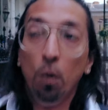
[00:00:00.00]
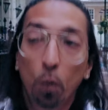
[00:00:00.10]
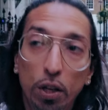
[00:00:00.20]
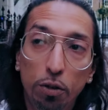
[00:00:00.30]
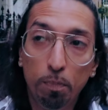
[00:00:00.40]

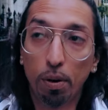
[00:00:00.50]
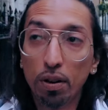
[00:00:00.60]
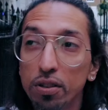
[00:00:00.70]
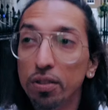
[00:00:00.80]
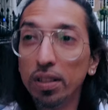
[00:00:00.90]
which
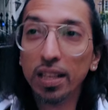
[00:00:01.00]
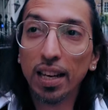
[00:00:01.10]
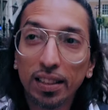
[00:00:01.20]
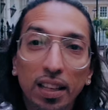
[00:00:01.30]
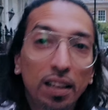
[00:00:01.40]

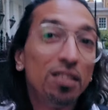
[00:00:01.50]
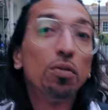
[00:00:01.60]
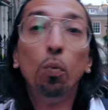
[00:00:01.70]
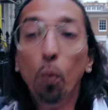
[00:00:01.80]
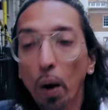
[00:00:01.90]
personally I think
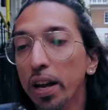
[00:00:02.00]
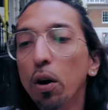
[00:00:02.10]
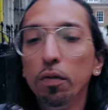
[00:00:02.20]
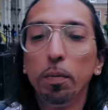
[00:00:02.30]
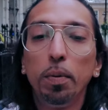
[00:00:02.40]
is way
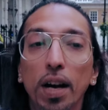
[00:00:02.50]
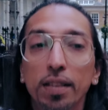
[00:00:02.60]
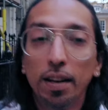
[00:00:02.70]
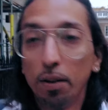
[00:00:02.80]
overpriced.